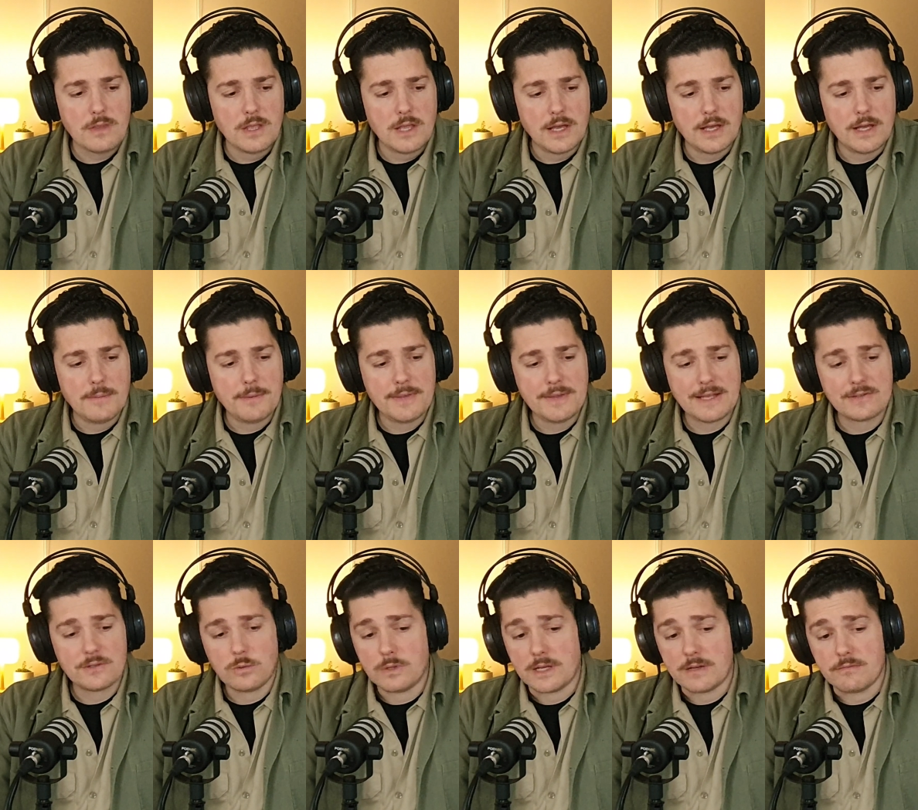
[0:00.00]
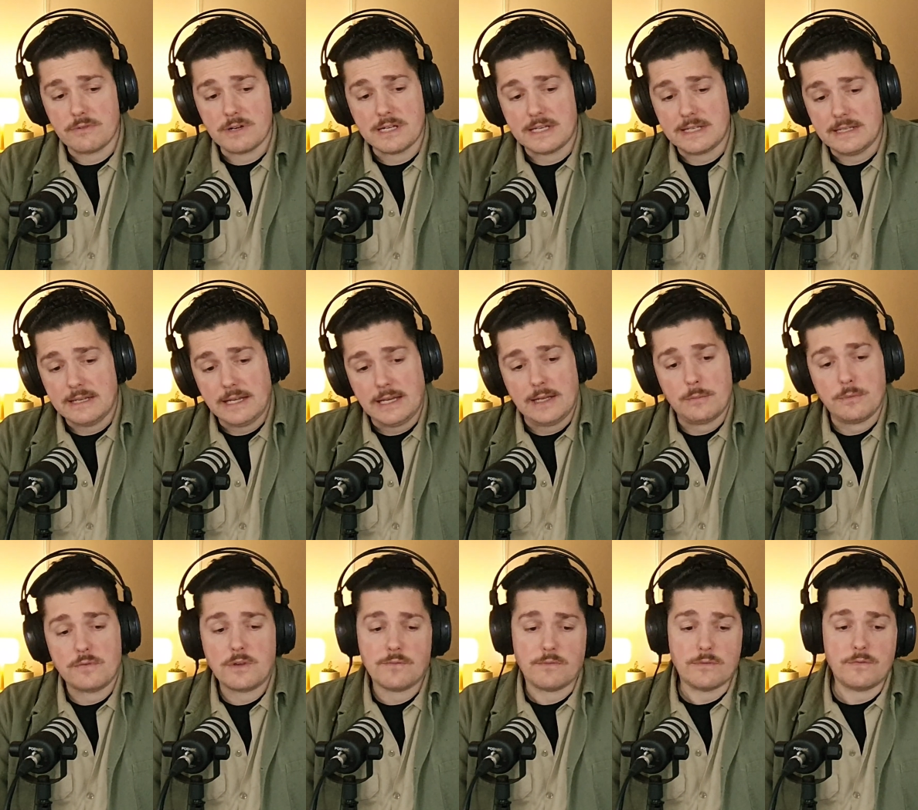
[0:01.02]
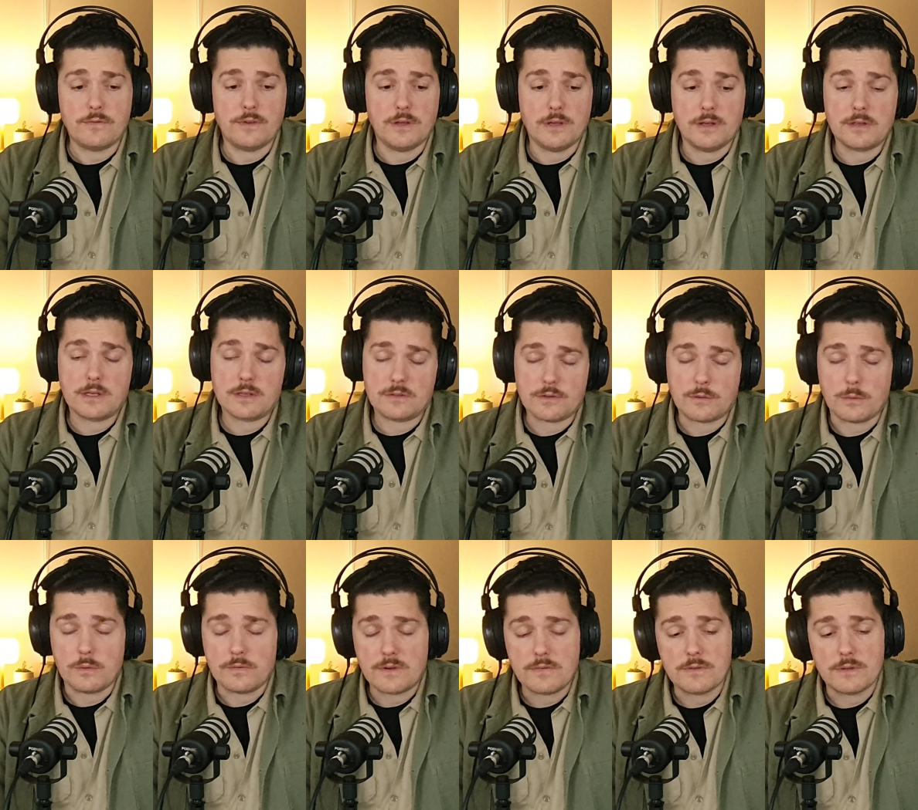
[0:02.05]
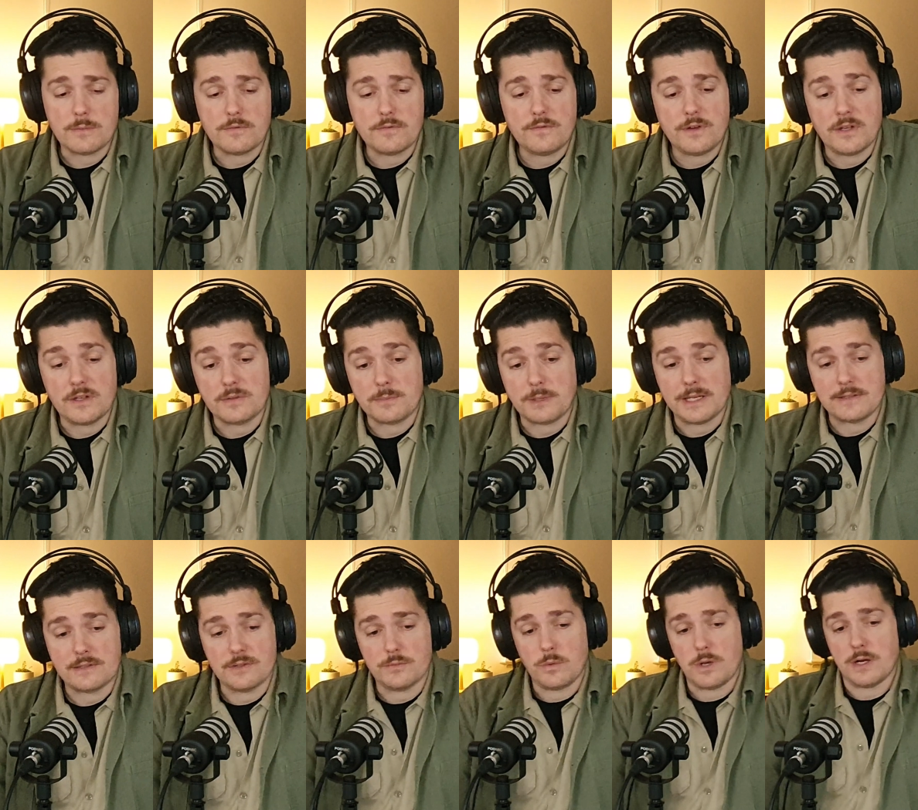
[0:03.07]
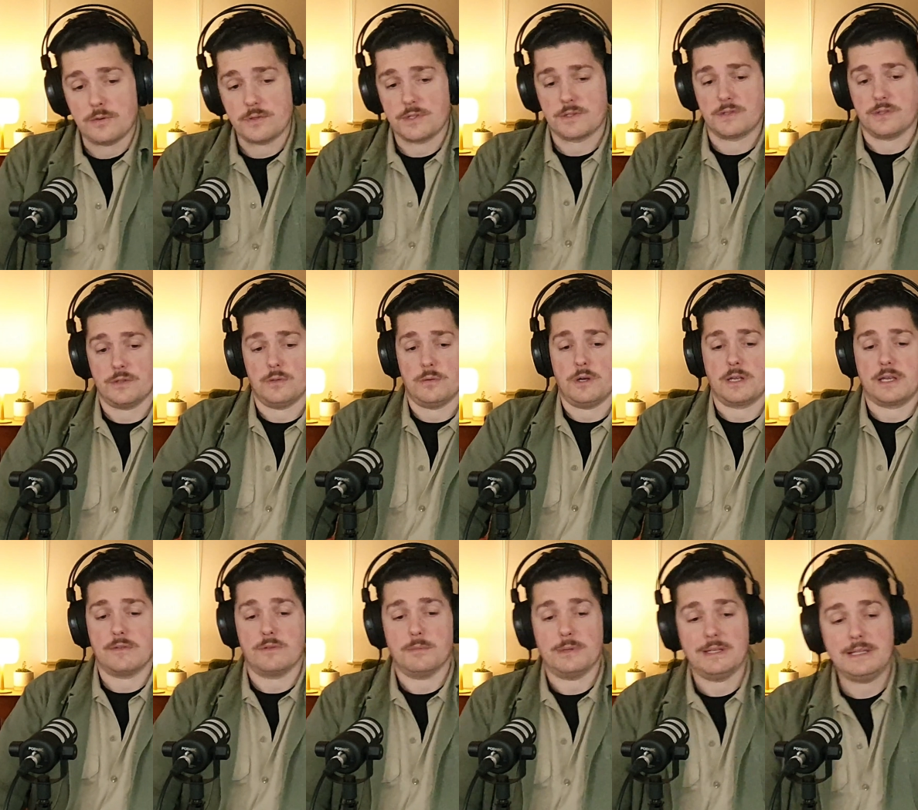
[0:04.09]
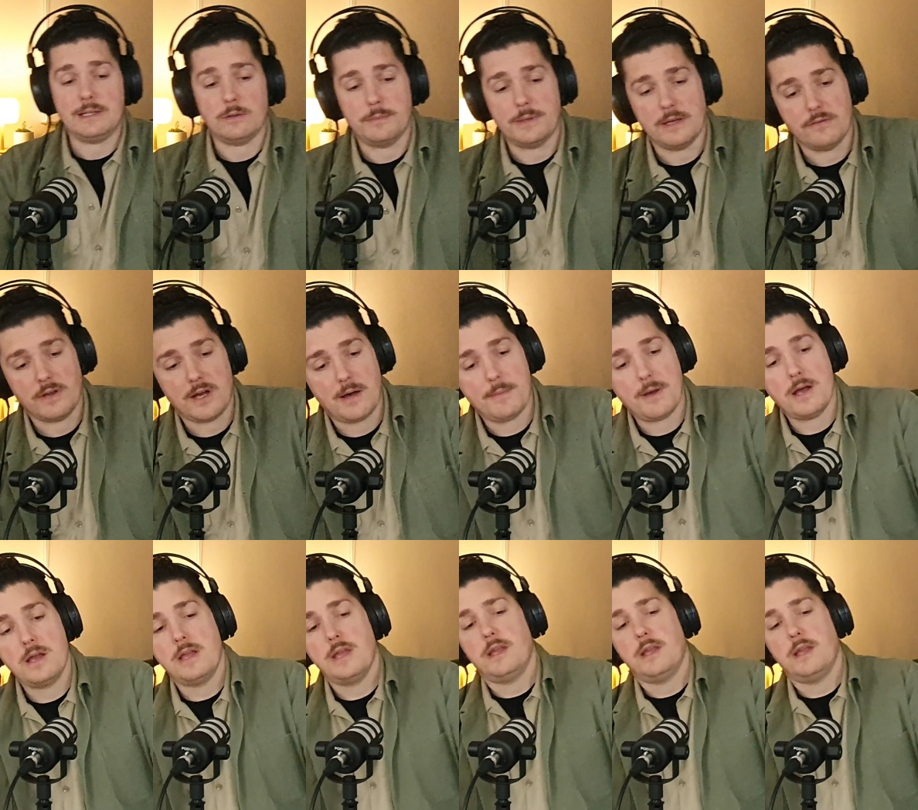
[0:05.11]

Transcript: And that's all they really need. We've given them furnace plates as well, just to give them a little bit of armour.